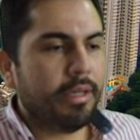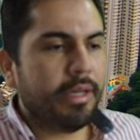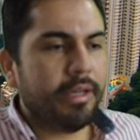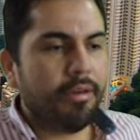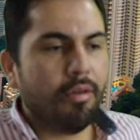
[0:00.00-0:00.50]

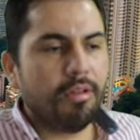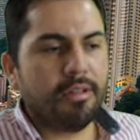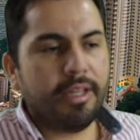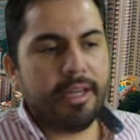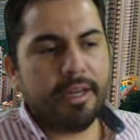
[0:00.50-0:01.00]
and all
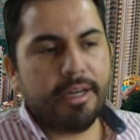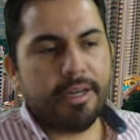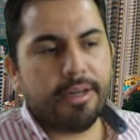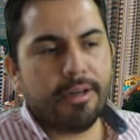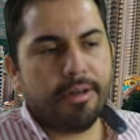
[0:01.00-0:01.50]

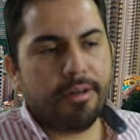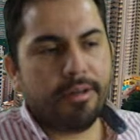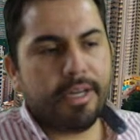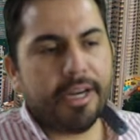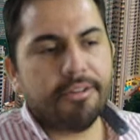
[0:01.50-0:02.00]

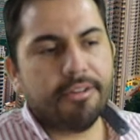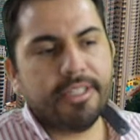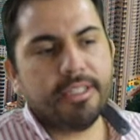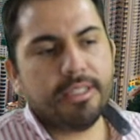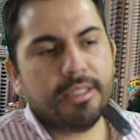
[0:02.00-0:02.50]
their
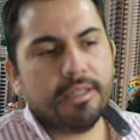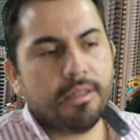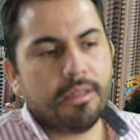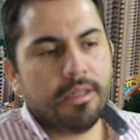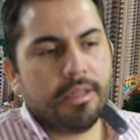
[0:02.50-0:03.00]
earnings
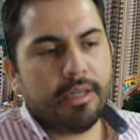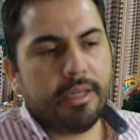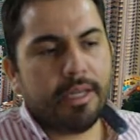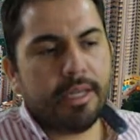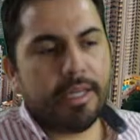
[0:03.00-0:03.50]

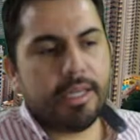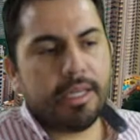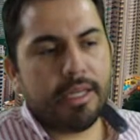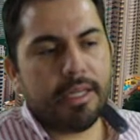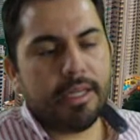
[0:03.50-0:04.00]

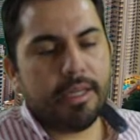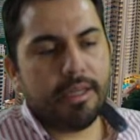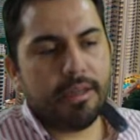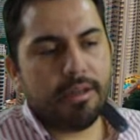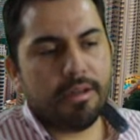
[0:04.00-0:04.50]

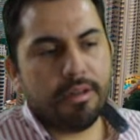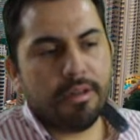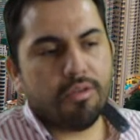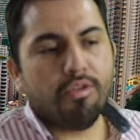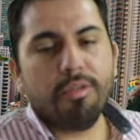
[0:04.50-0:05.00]

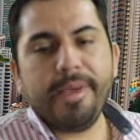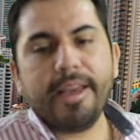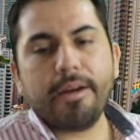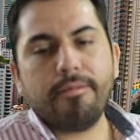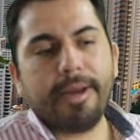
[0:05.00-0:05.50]
could be
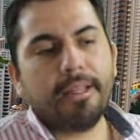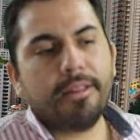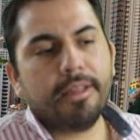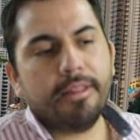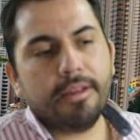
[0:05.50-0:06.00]

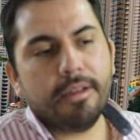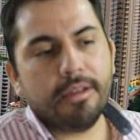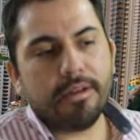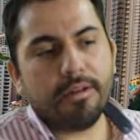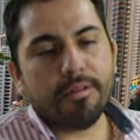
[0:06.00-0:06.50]
acquainted
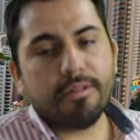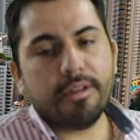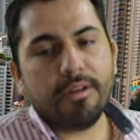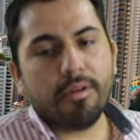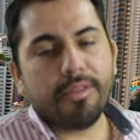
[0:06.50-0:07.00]

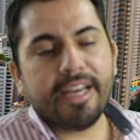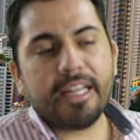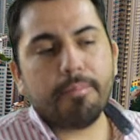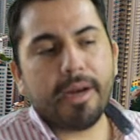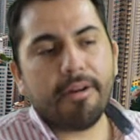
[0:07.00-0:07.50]
on
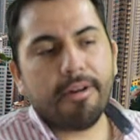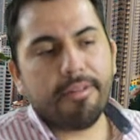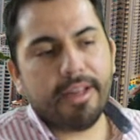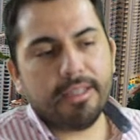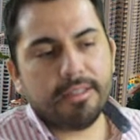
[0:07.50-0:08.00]
that
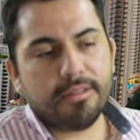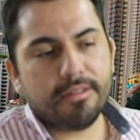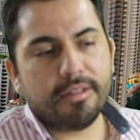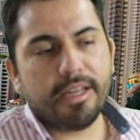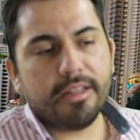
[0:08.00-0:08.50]
paradise,
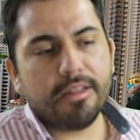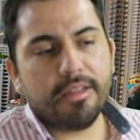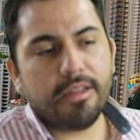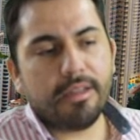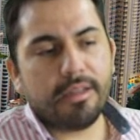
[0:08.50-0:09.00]
on that
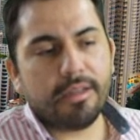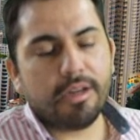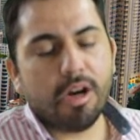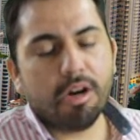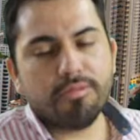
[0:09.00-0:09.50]

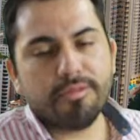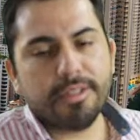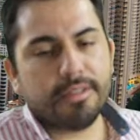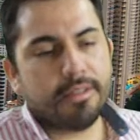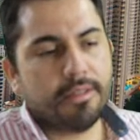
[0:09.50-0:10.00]

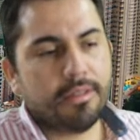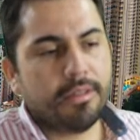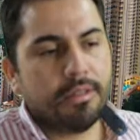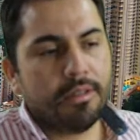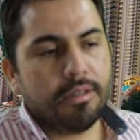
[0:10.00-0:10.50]
countries.
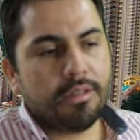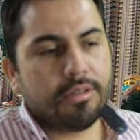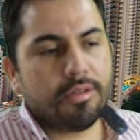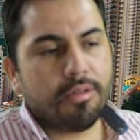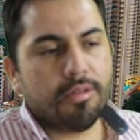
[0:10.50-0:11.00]

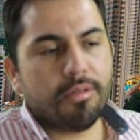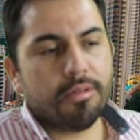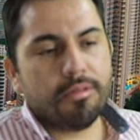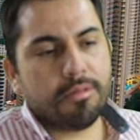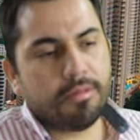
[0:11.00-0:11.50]

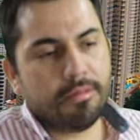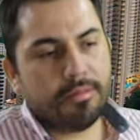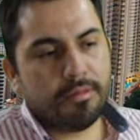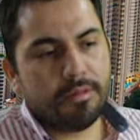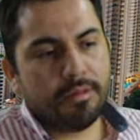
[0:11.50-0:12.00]
So
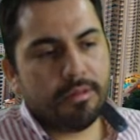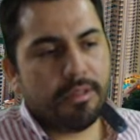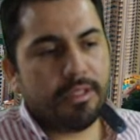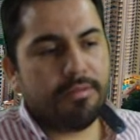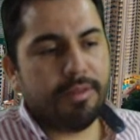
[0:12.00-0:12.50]

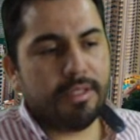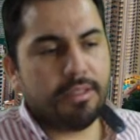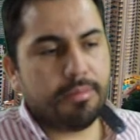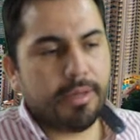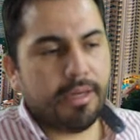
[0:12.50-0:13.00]
this
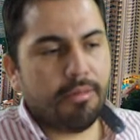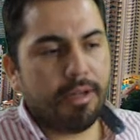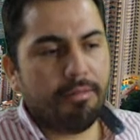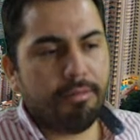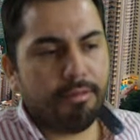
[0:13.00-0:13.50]
fits very
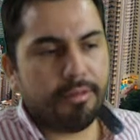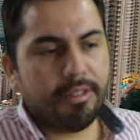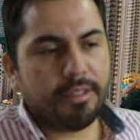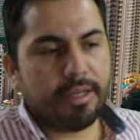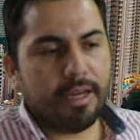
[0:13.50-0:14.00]
well for
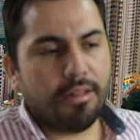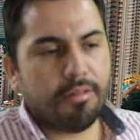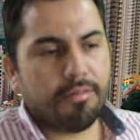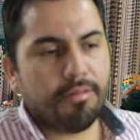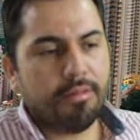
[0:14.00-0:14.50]
this
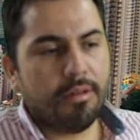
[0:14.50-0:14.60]
kind of